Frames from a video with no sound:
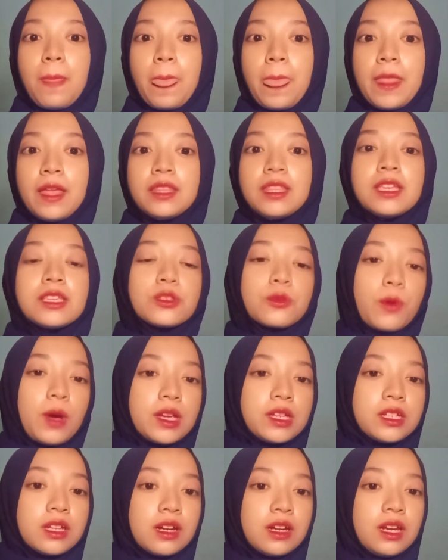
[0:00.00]
this
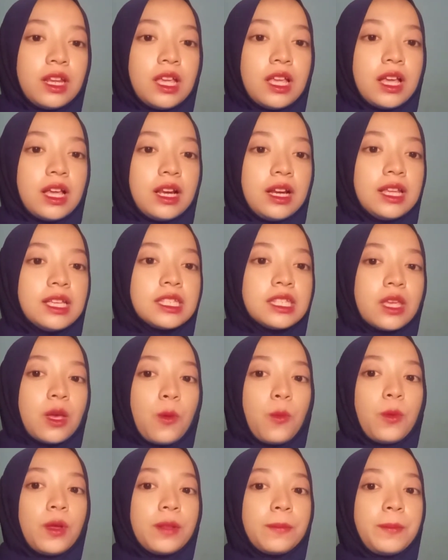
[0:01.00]
question list
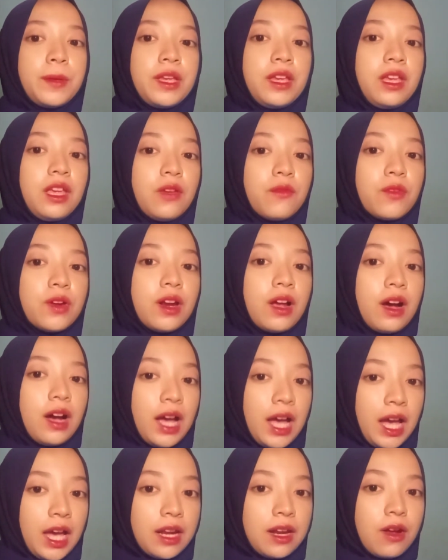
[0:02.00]
will be given
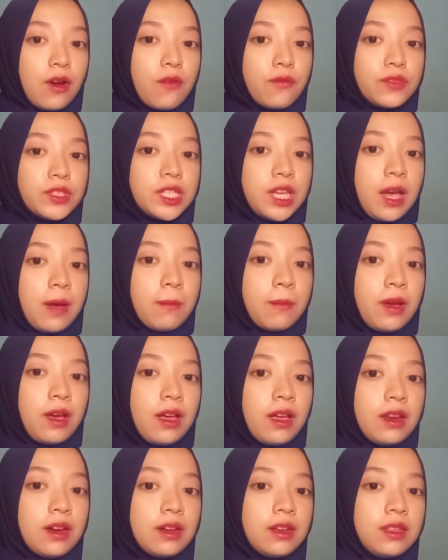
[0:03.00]
ahead of time
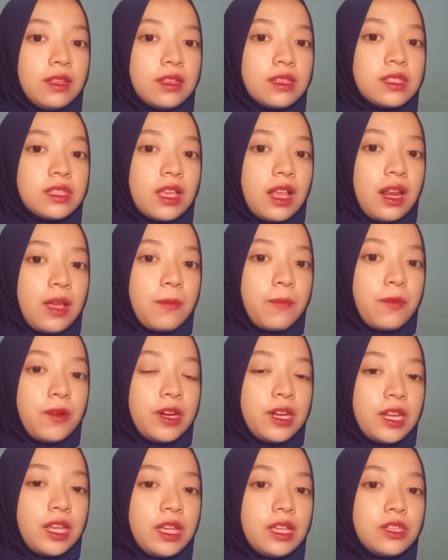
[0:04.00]
and the
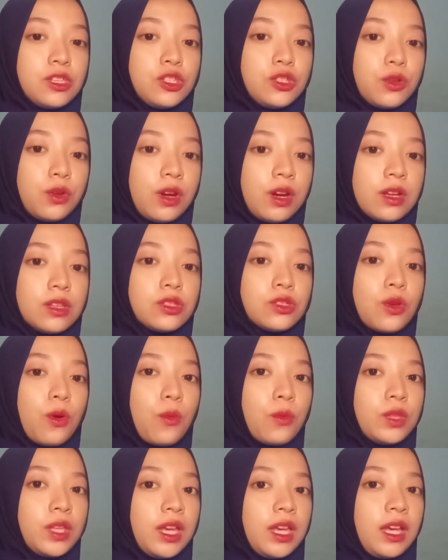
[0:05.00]
celebrity students
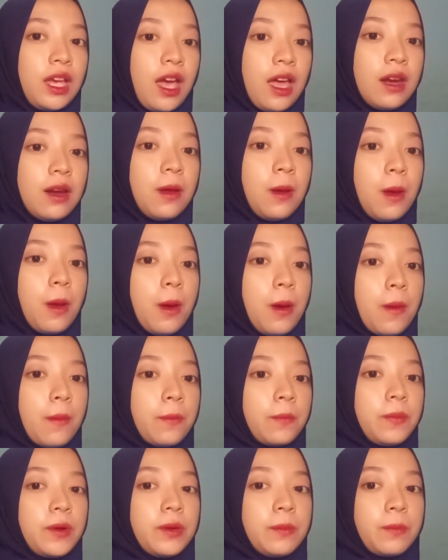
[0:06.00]
so they can
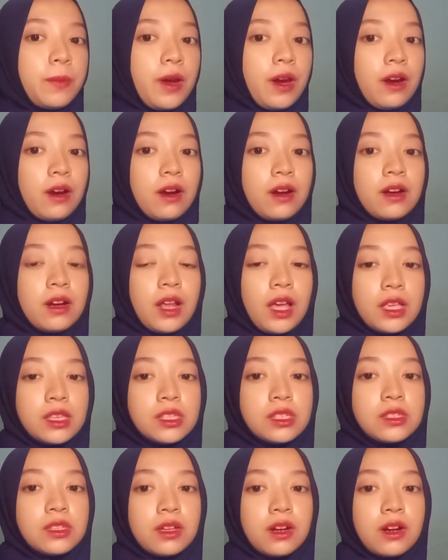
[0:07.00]
prepare an
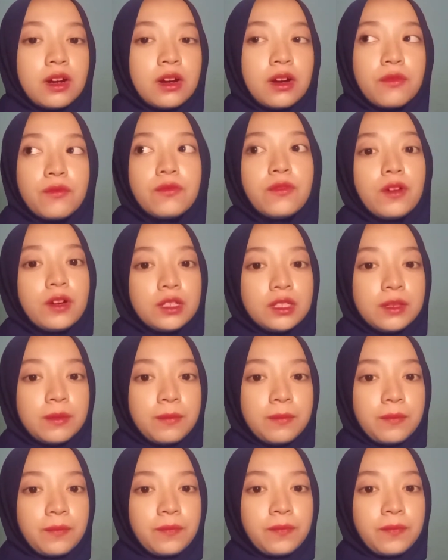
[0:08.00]
answer for them.